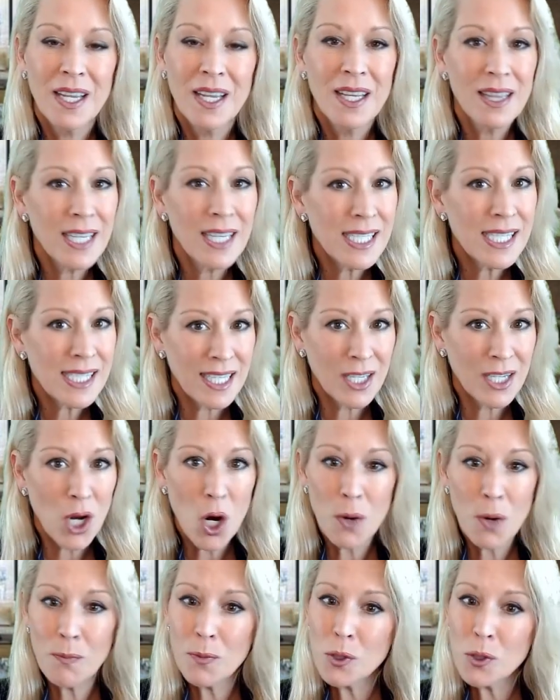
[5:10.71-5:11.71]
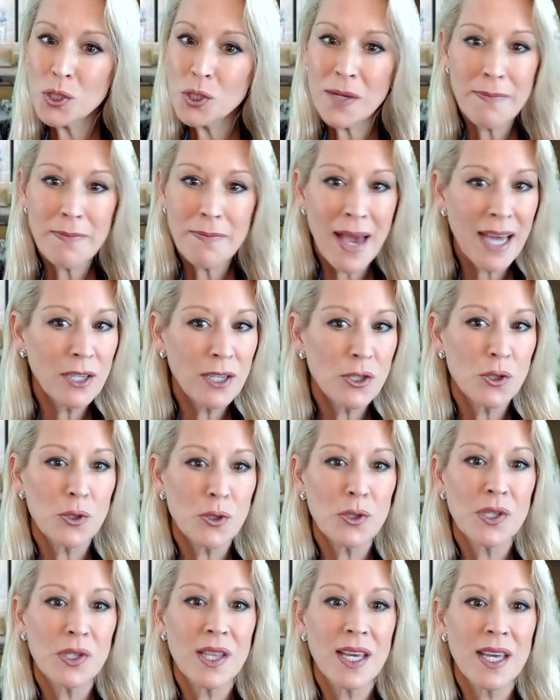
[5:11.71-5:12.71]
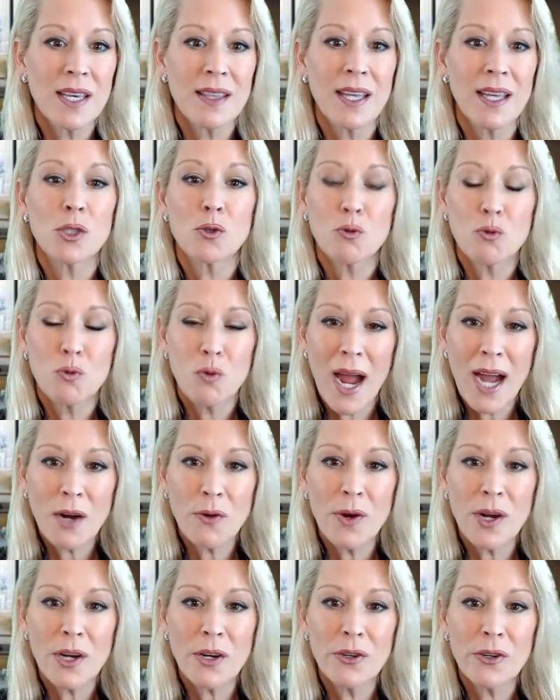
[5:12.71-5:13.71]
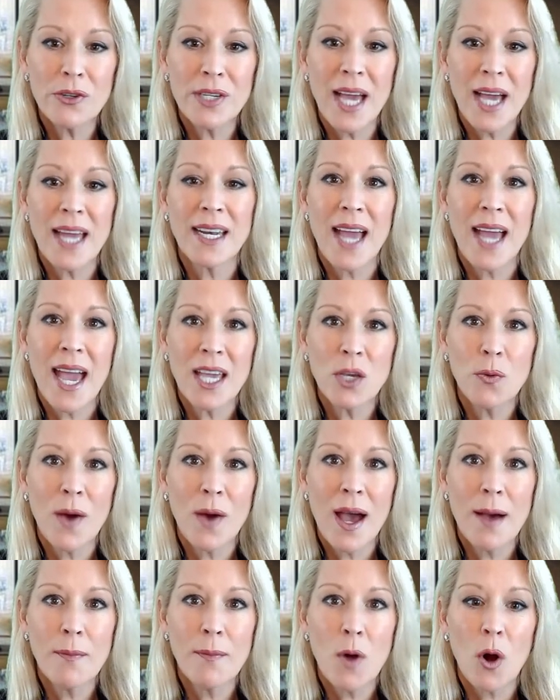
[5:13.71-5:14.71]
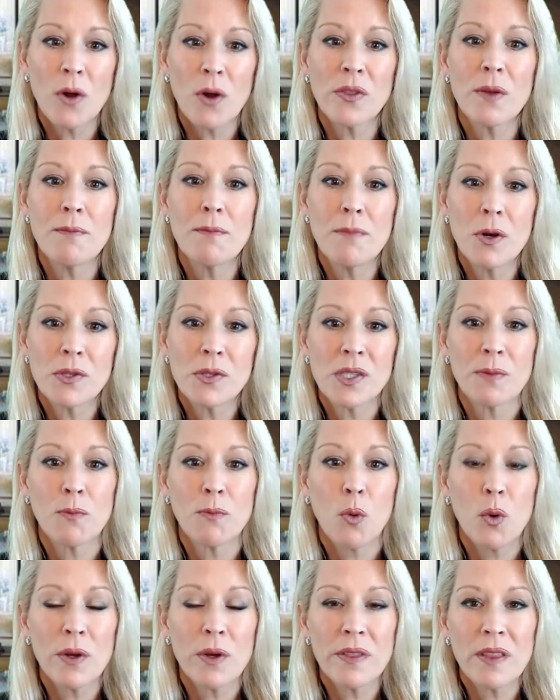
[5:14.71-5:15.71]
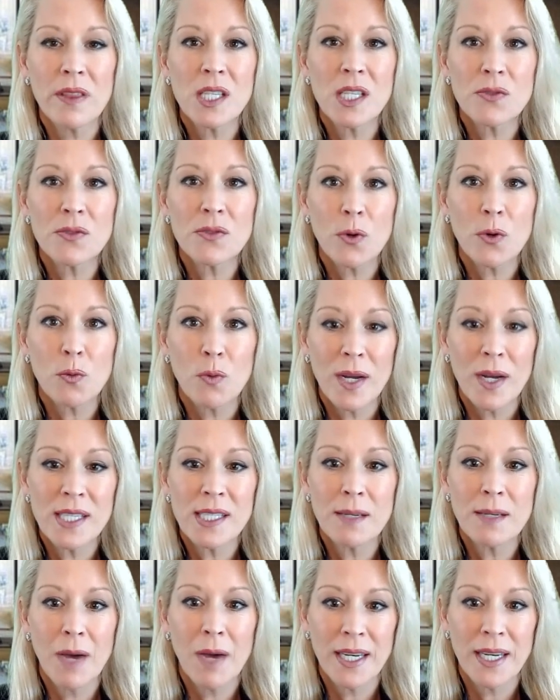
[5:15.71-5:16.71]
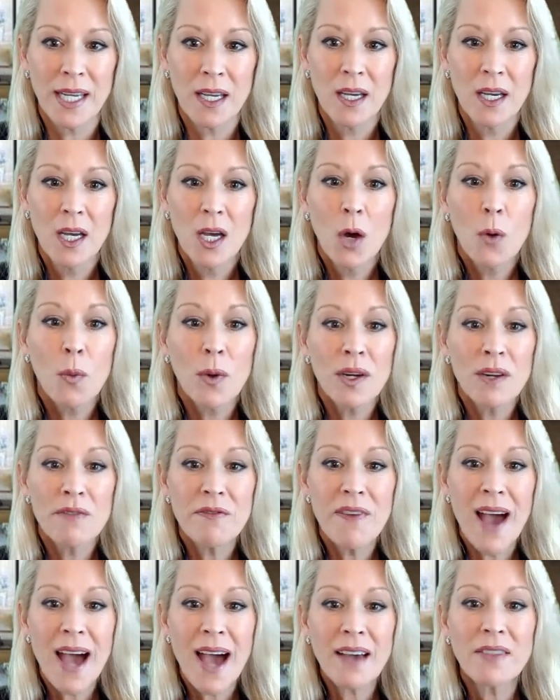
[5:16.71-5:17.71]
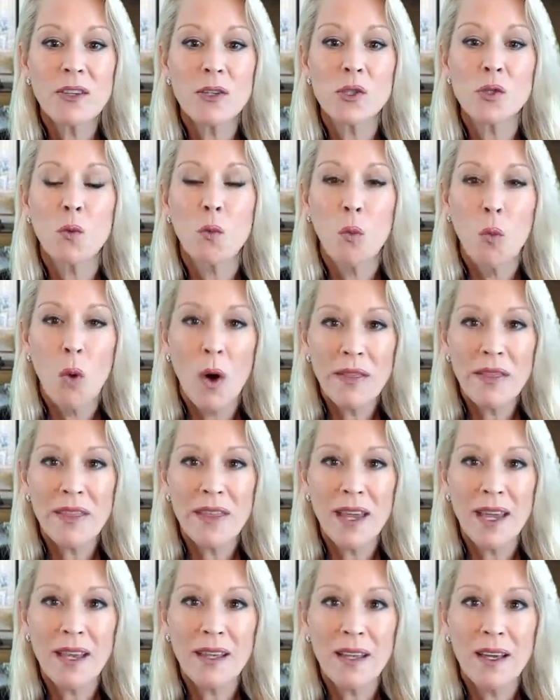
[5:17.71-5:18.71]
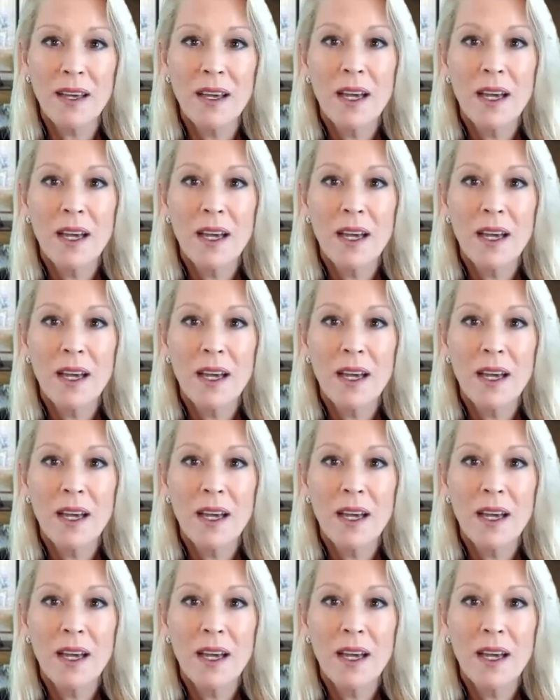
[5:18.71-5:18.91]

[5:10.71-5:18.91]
Listen, emerging managers think that track record and AUM are the most important things for raising money, when in fact there's one thing